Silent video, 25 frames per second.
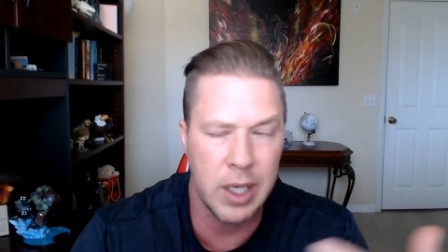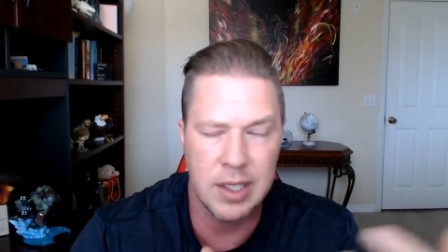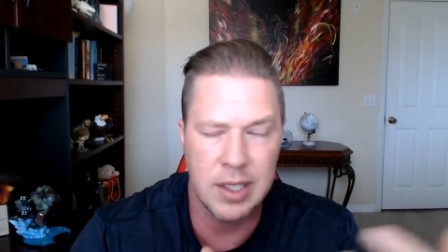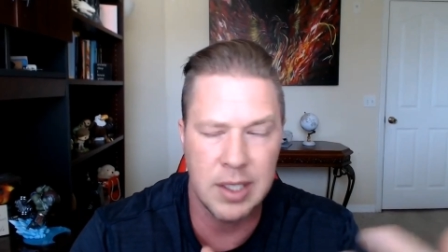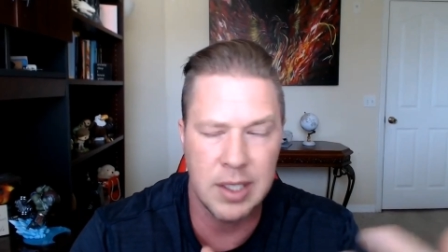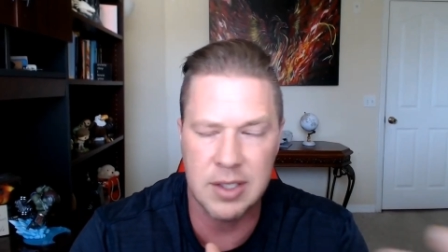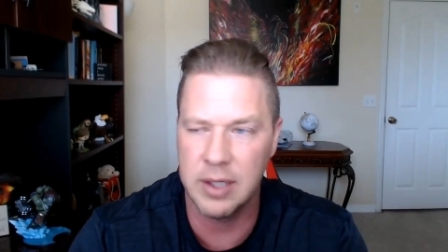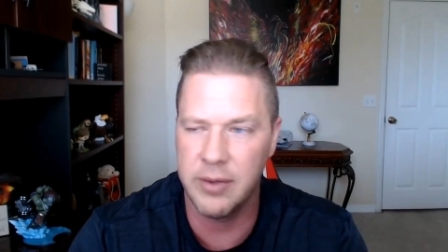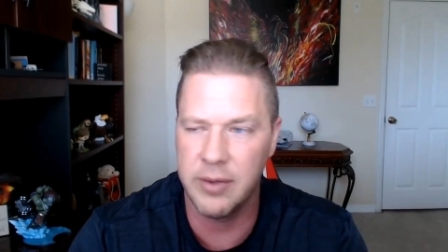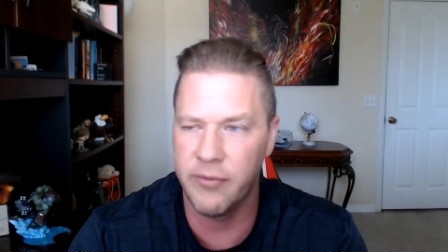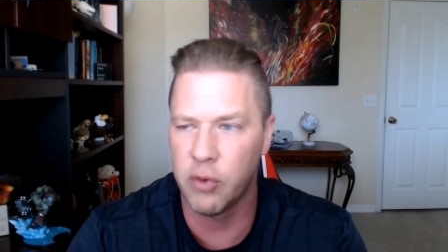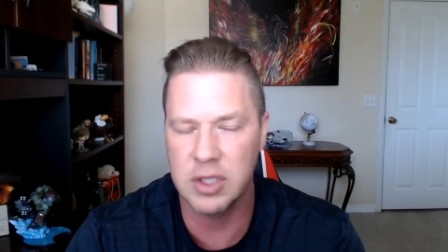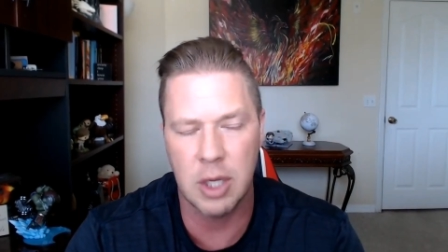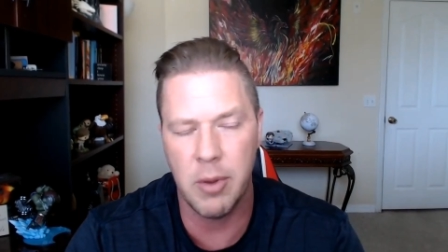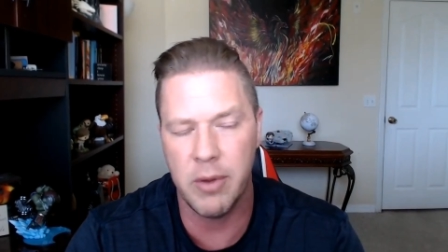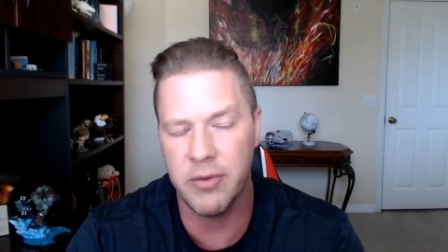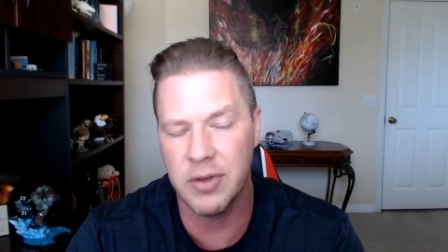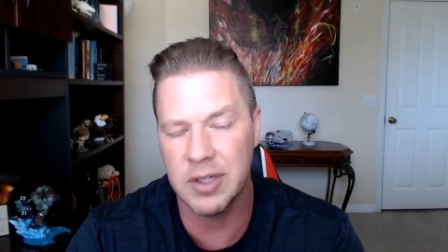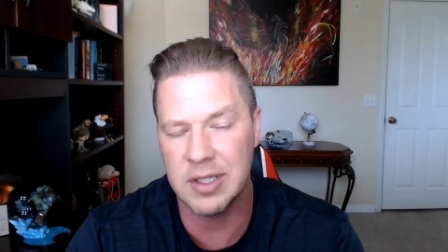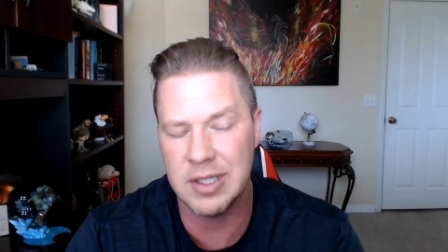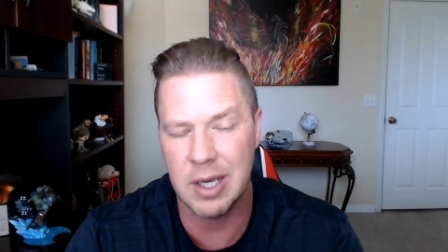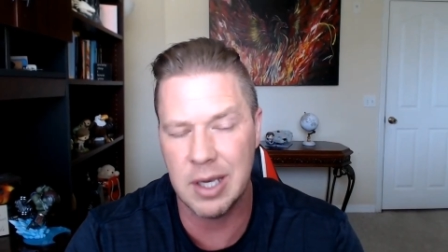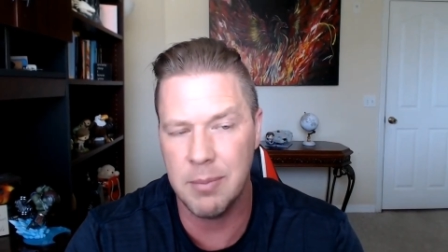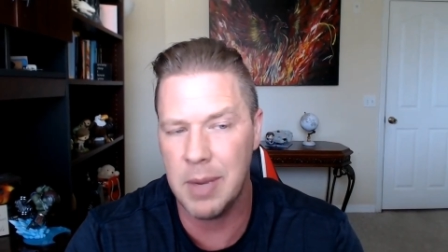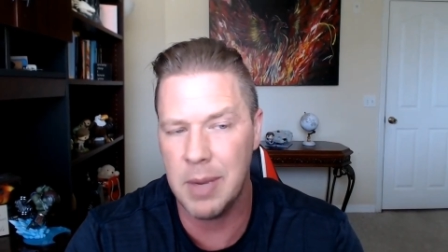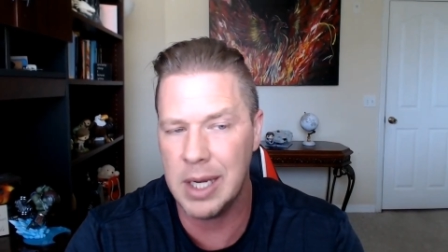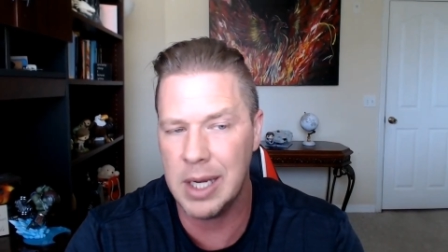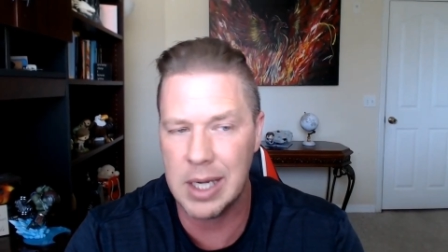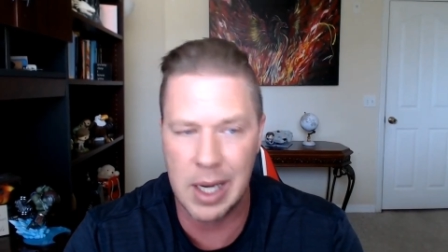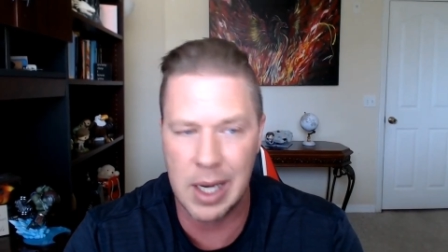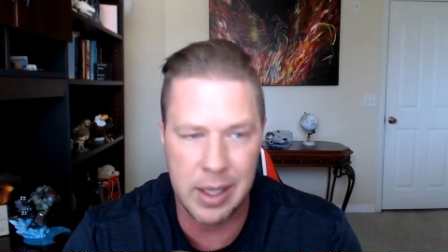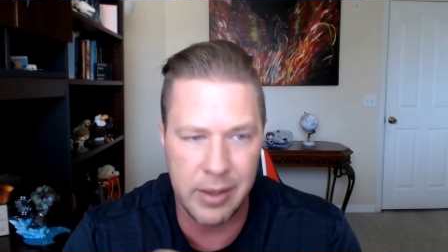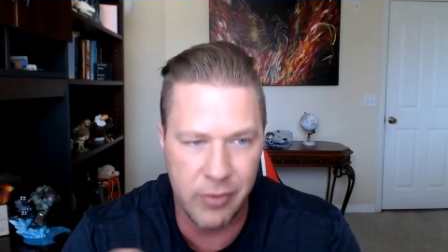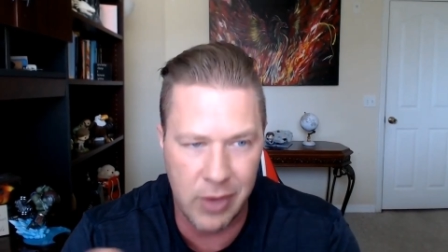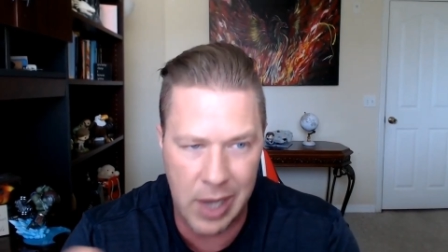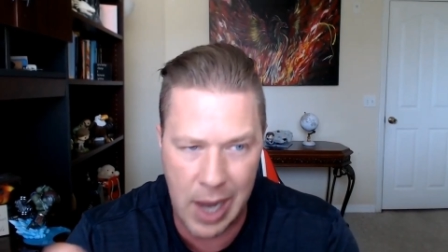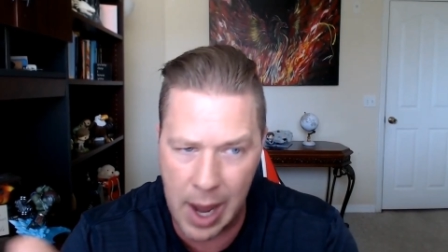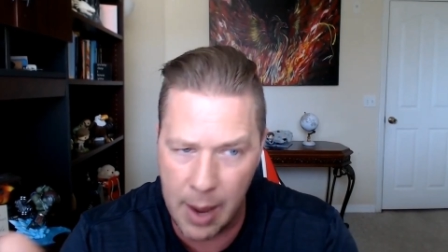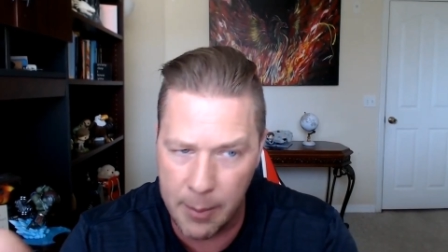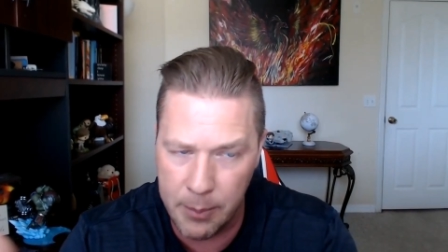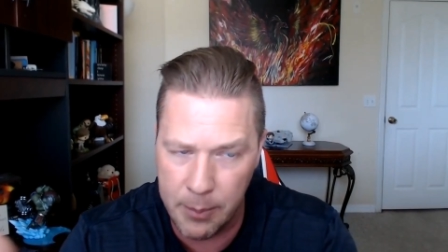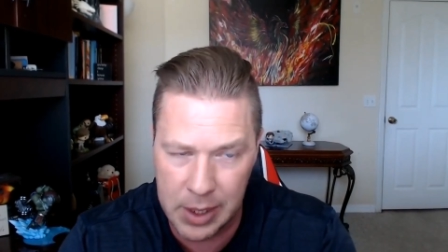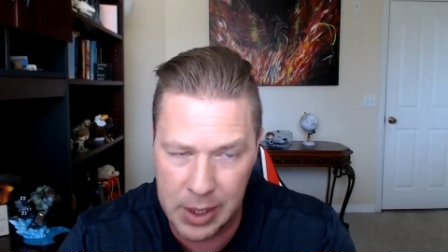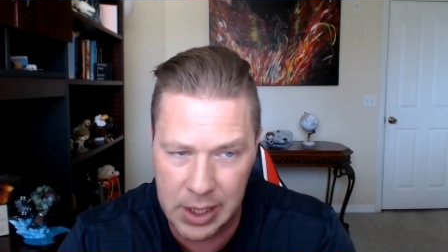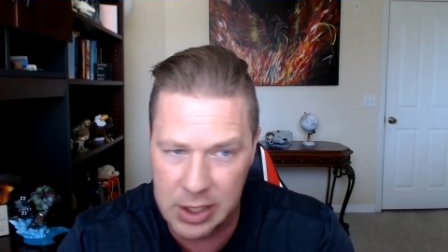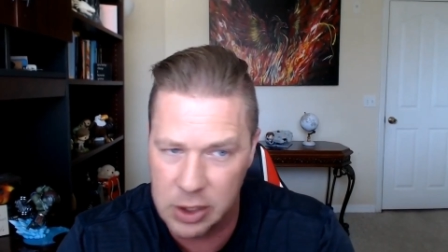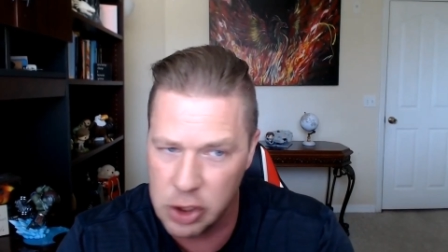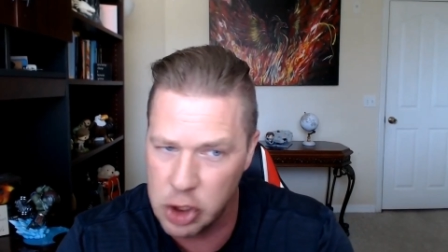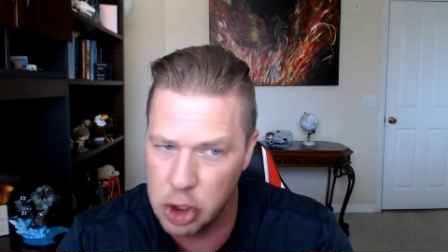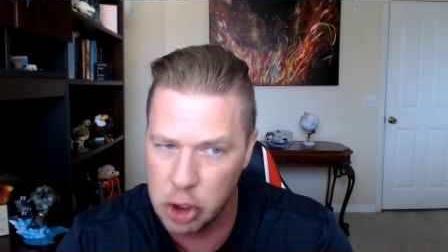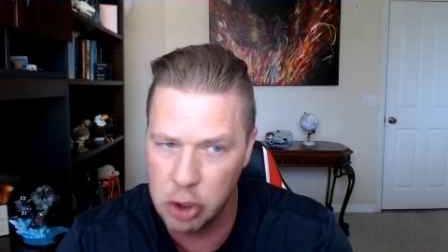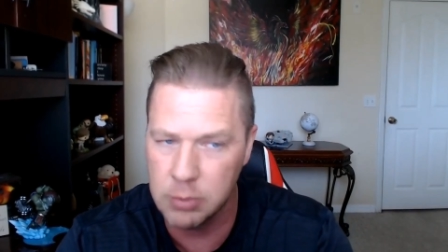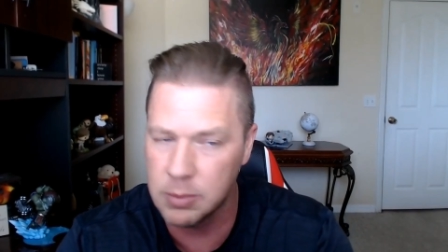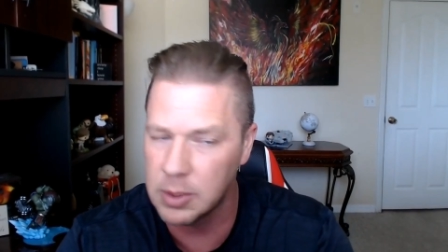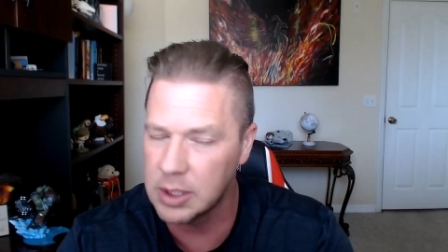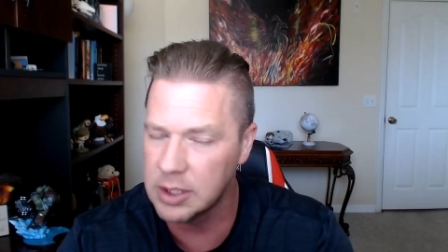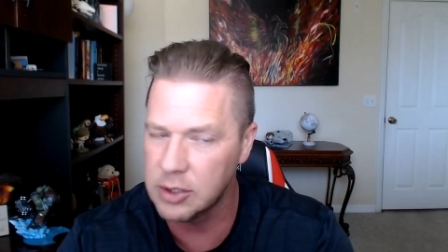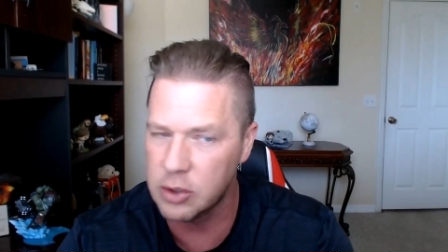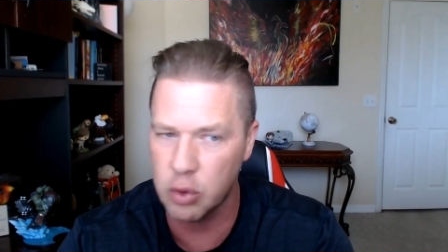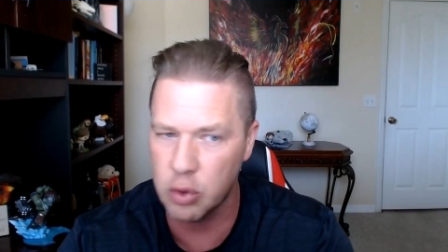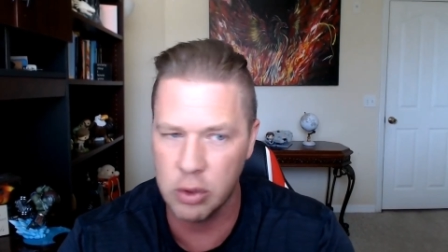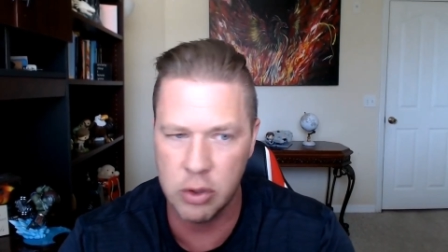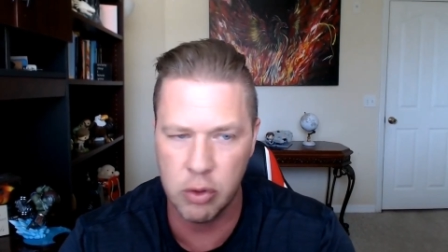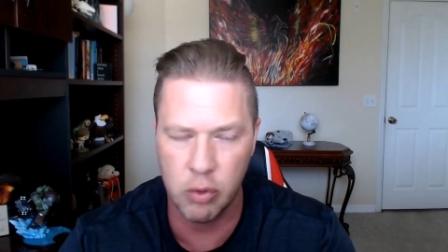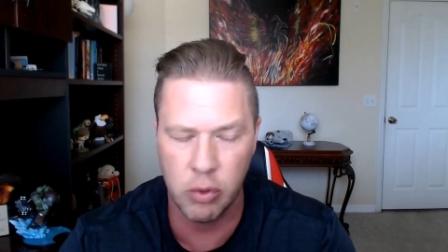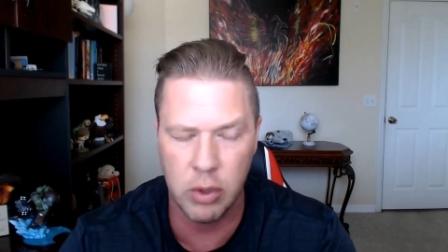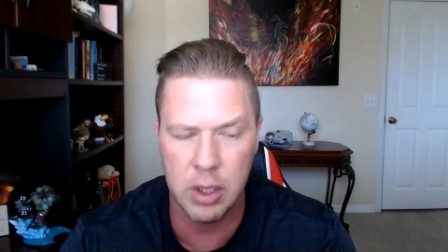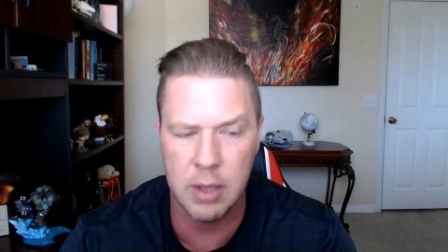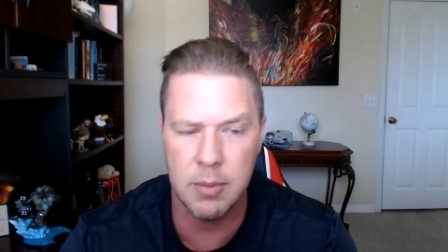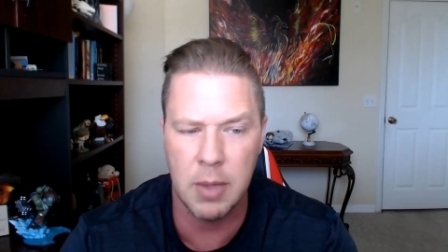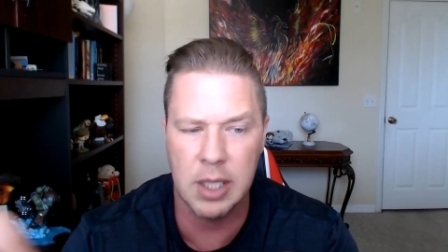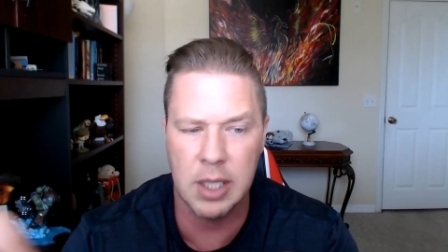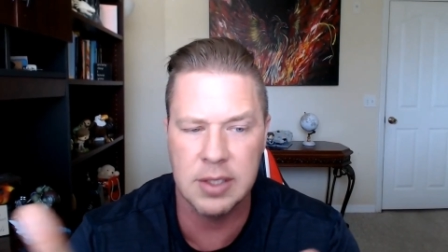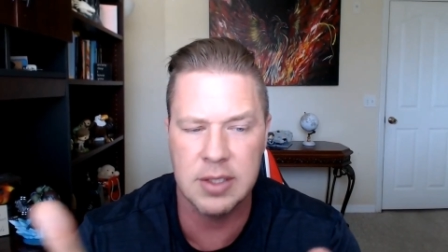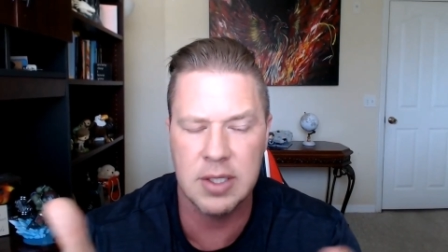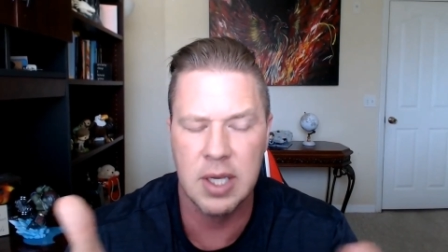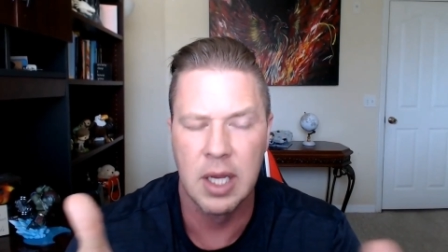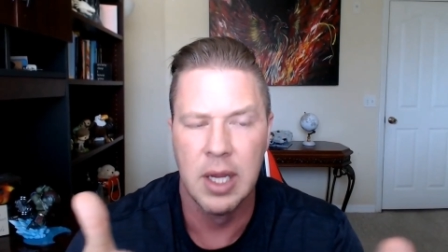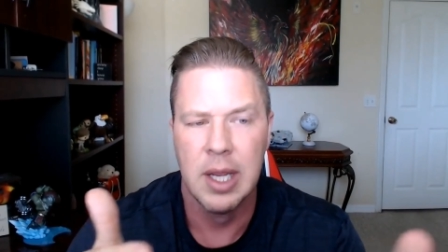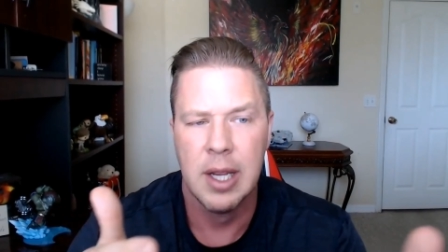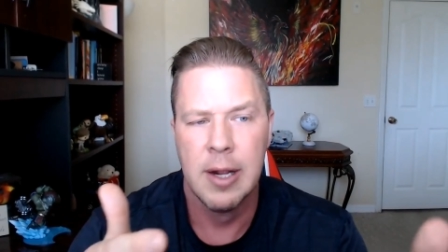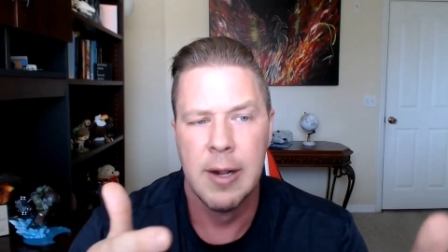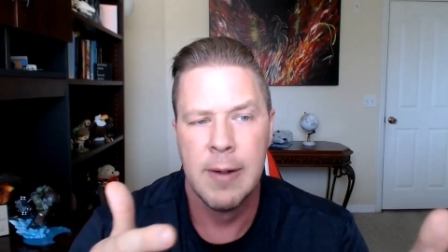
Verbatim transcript: And for some of us, it may not even happen in two months or three months.